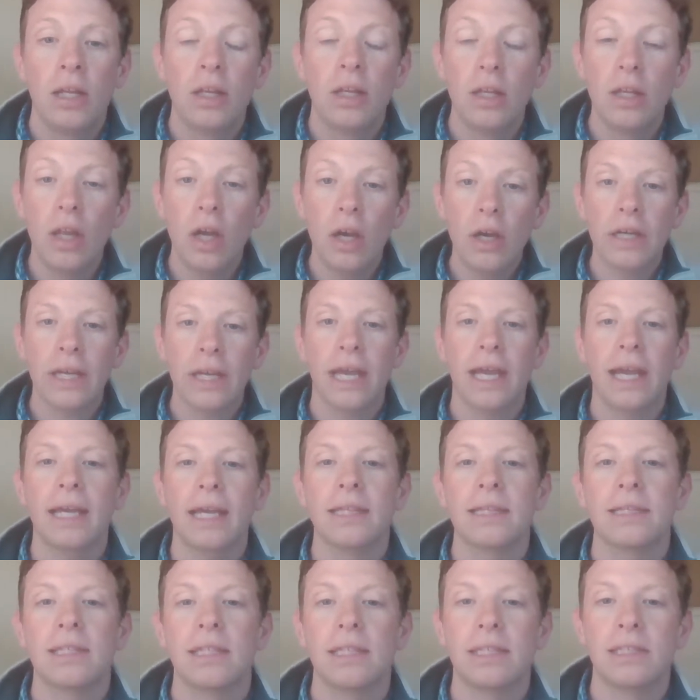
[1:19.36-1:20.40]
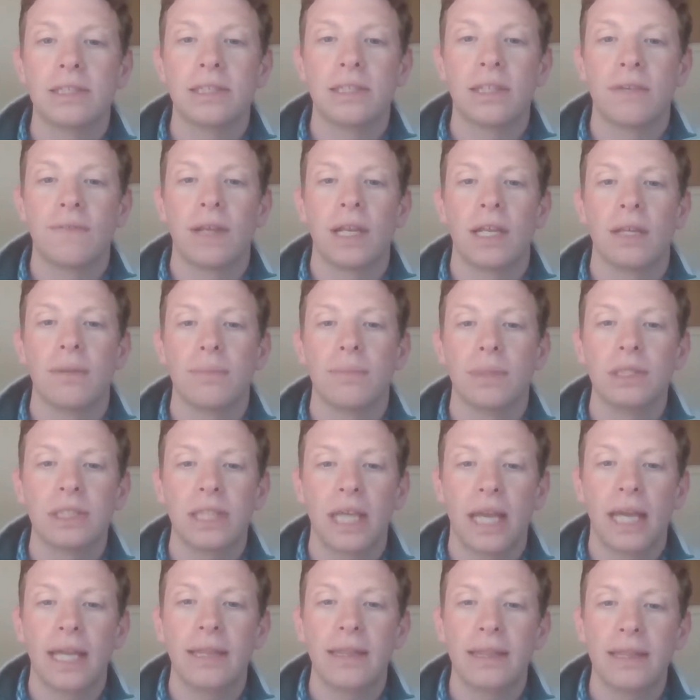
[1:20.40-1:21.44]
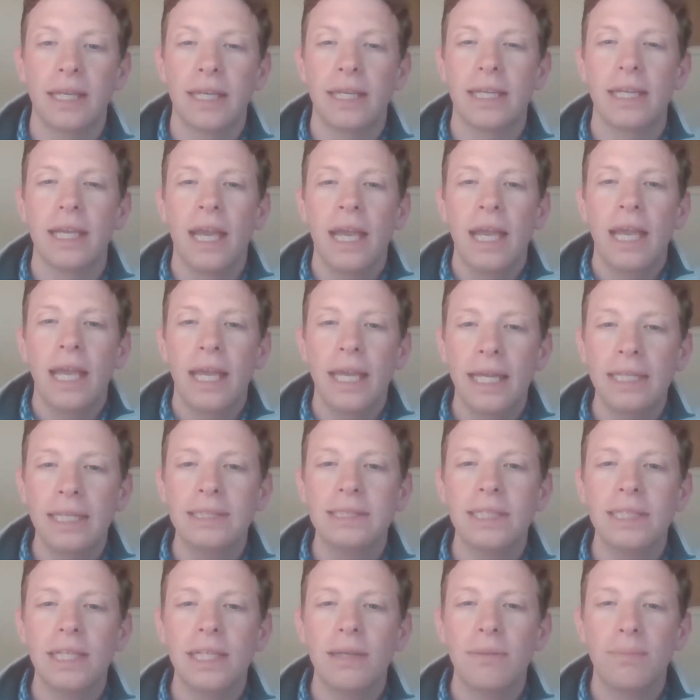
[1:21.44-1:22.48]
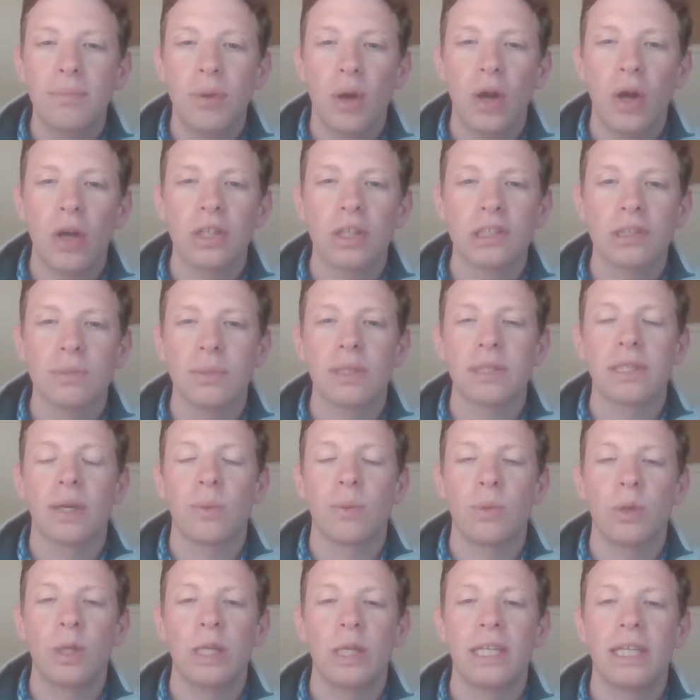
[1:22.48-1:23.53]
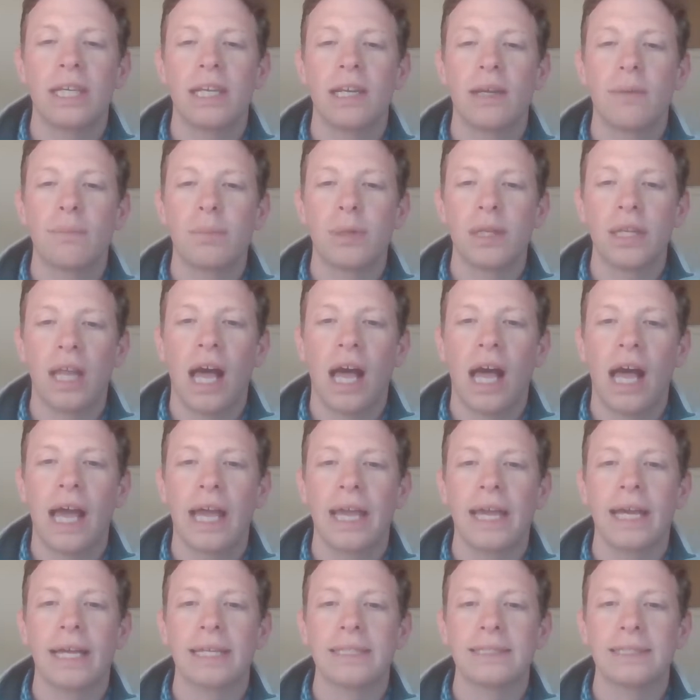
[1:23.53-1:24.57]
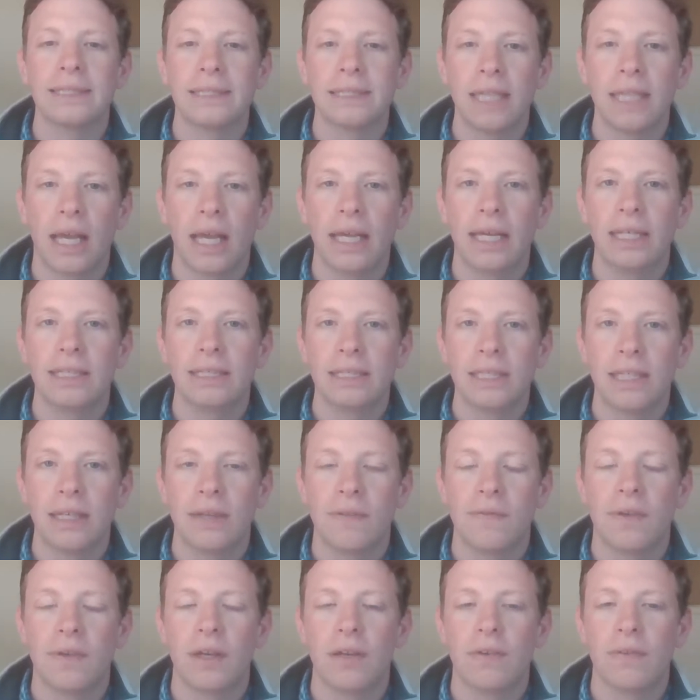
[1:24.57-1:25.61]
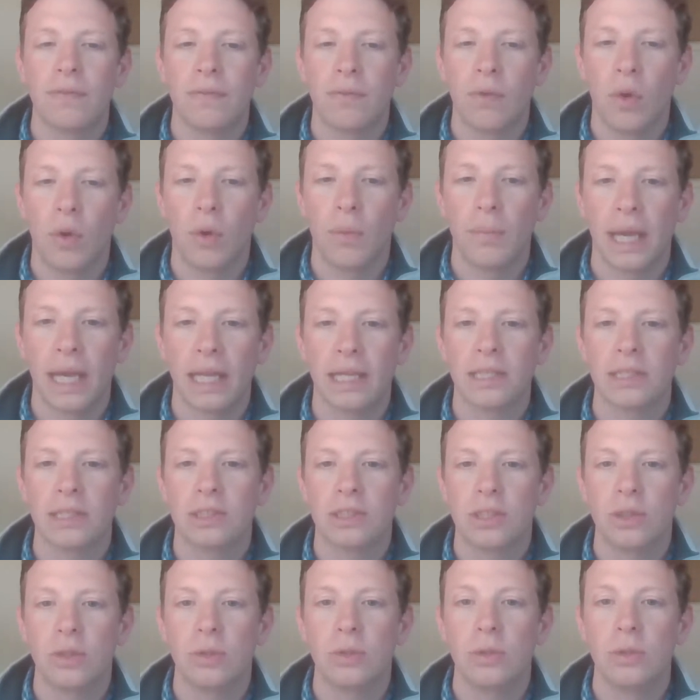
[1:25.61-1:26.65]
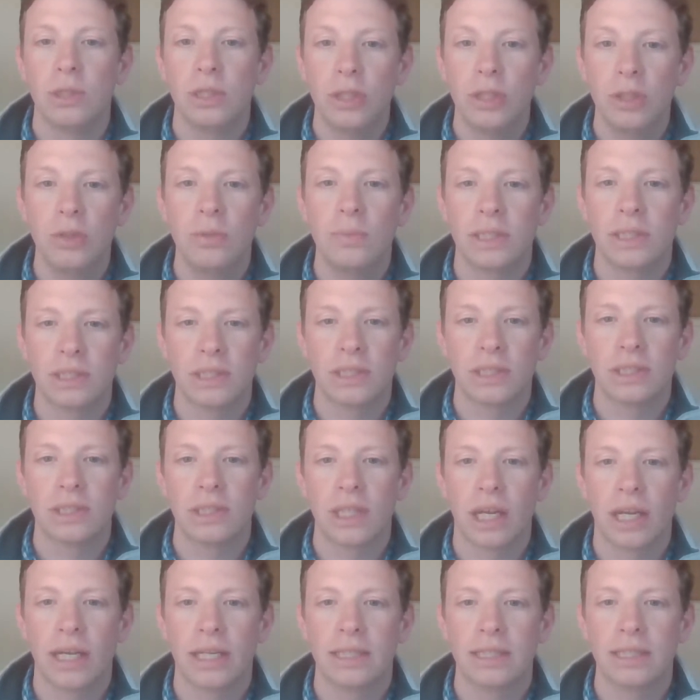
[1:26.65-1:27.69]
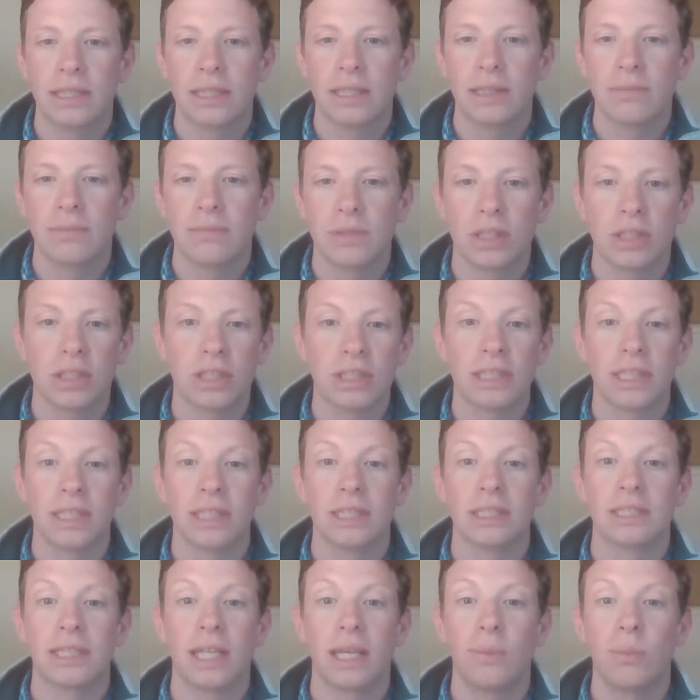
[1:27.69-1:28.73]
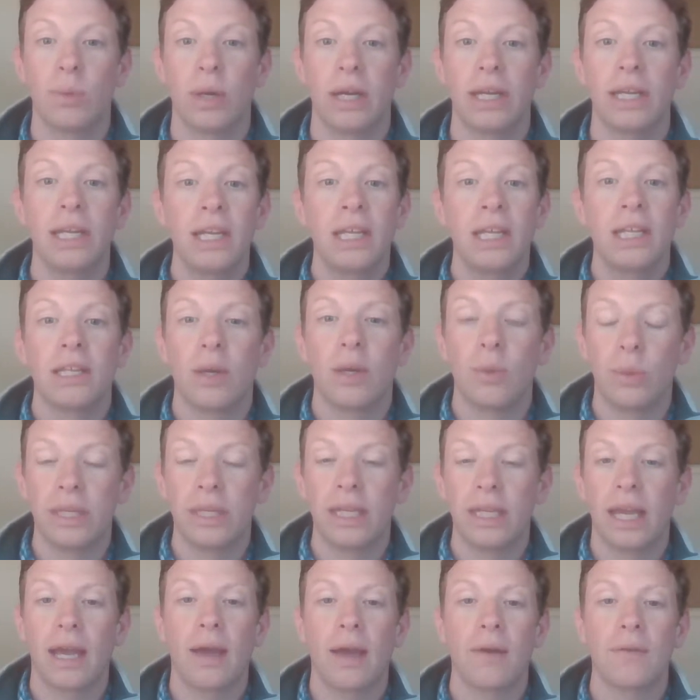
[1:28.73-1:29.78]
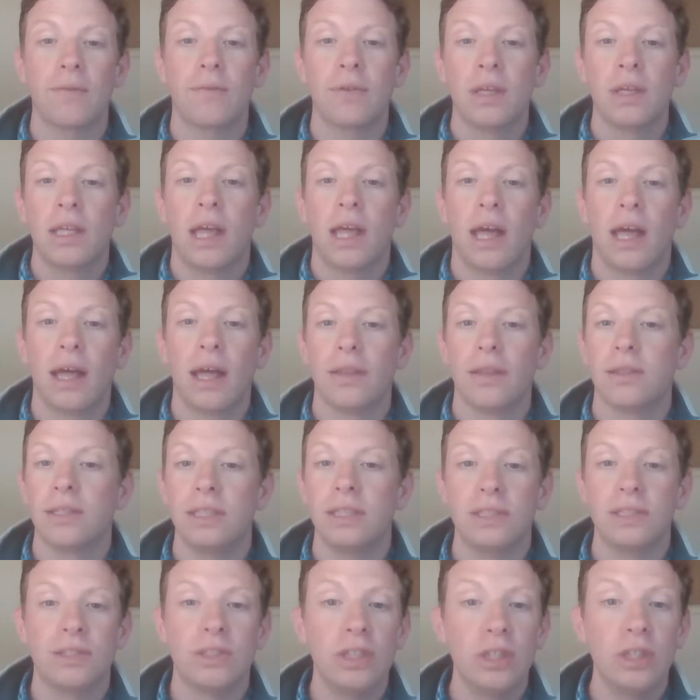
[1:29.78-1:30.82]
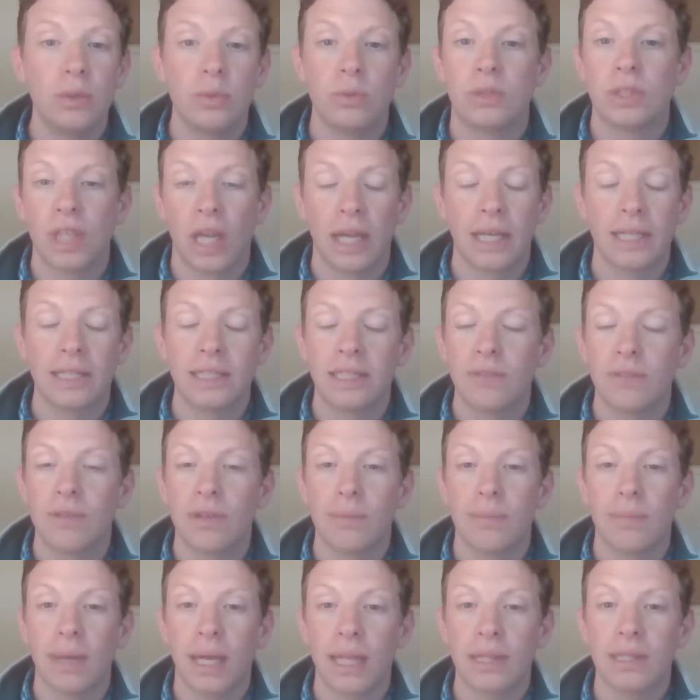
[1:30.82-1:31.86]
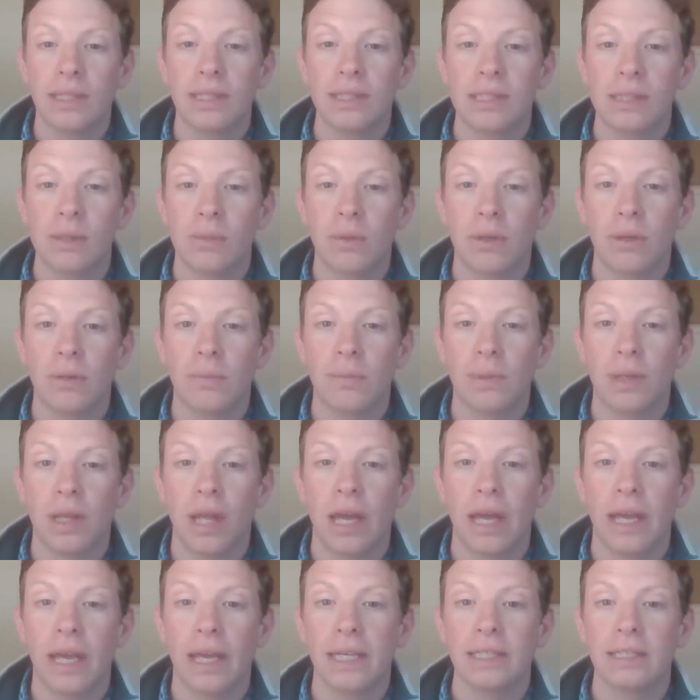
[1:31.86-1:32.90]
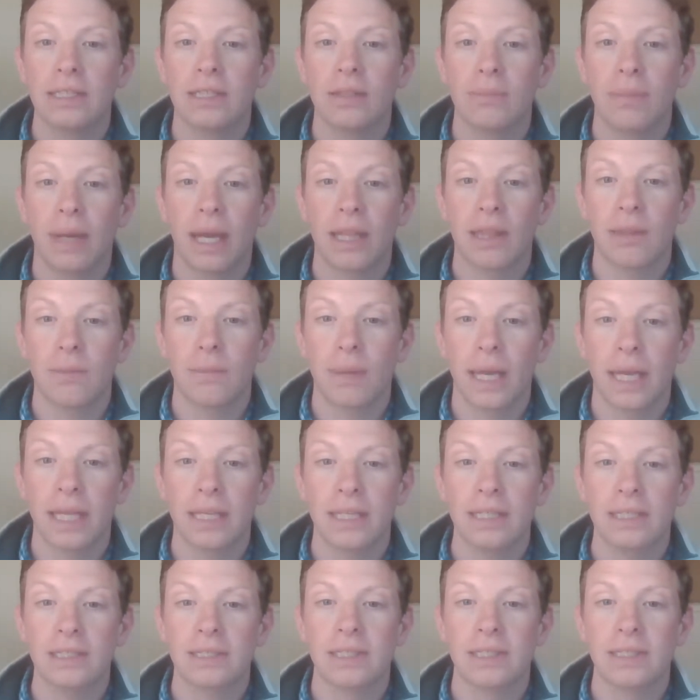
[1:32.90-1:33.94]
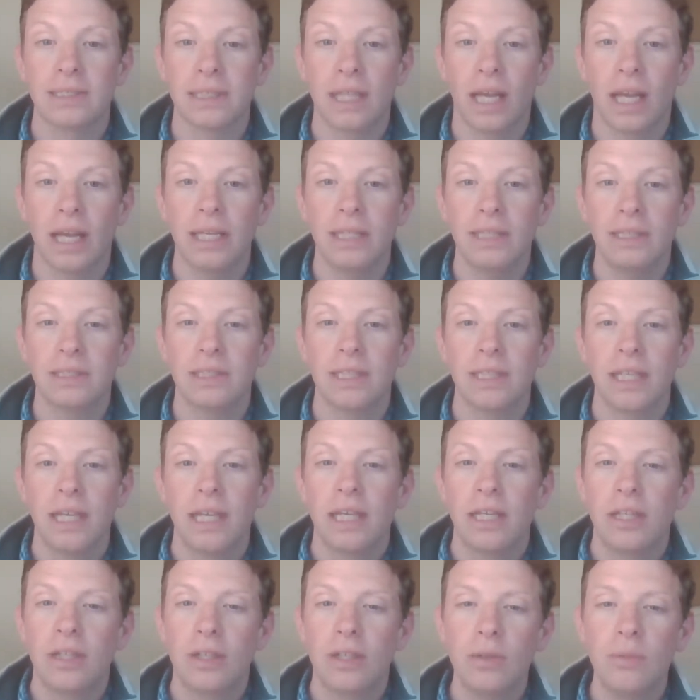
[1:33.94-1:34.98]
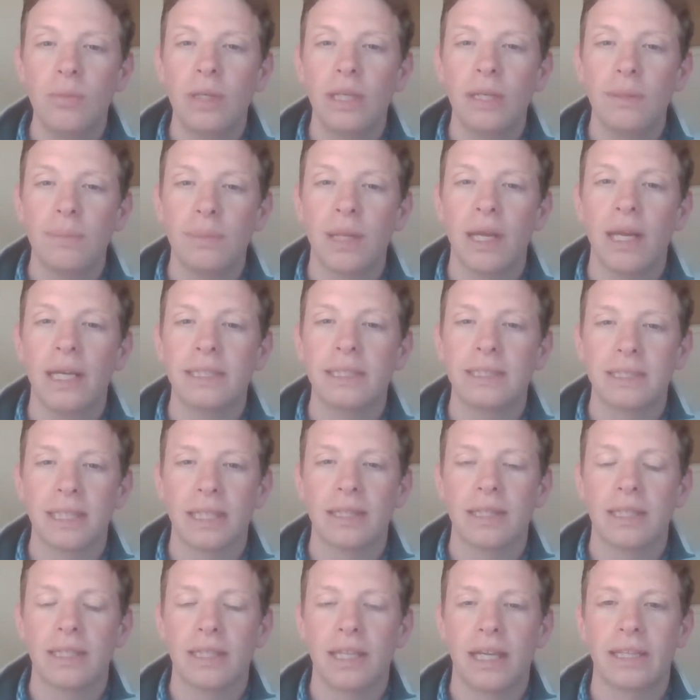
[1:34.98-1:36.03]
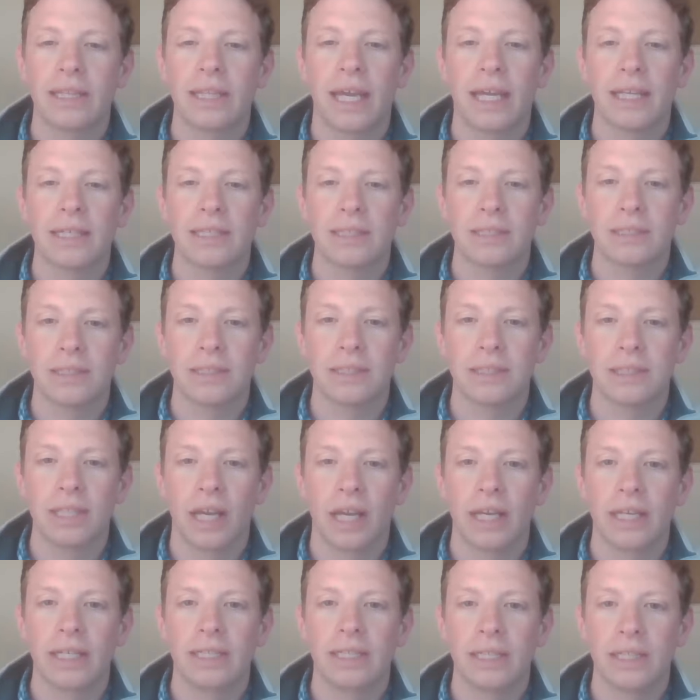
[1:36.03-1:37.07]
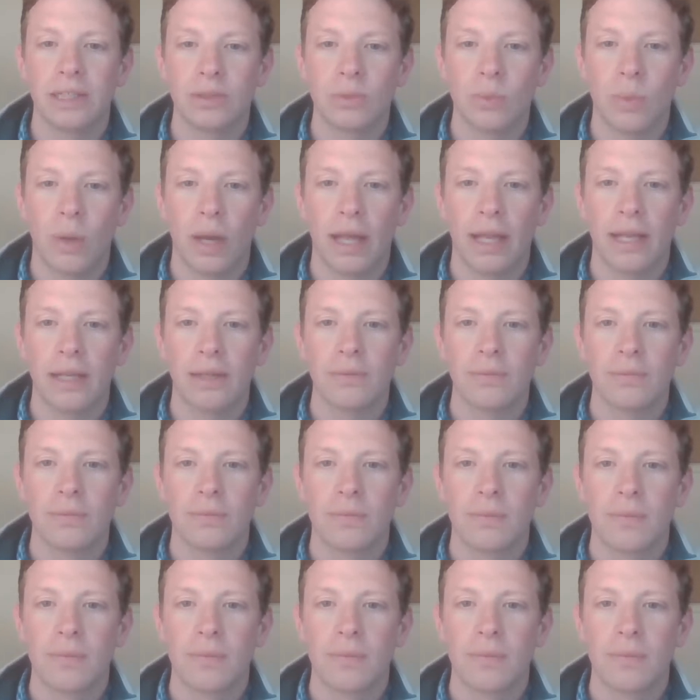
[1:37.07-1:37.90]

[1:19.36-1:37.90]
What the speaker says: look at these developments and think, isn't it possible that we can apply a scientific format to human society? That just in the same way that we have these new scientific methods that we're applying to mathematics and science, couldn't we apply something like that to society as well?